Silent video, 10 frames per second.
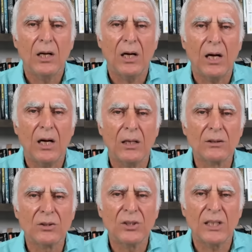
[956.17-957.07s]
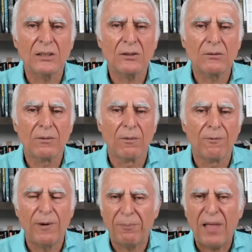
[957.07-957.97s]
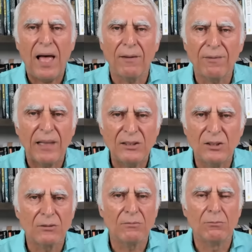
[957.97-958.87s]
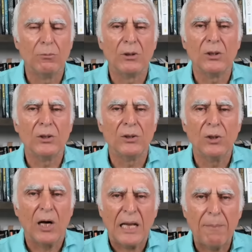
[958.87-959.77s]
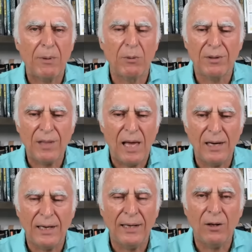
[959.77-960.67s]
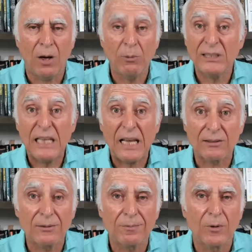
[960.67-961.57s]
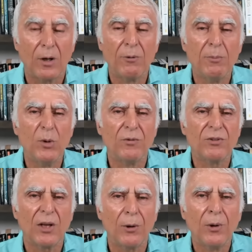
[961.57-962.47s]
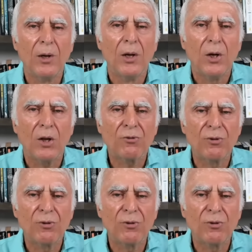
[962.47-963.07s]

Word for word: uh, just flipped out. They just were not happy with that, and I was sacked. I removed. So it's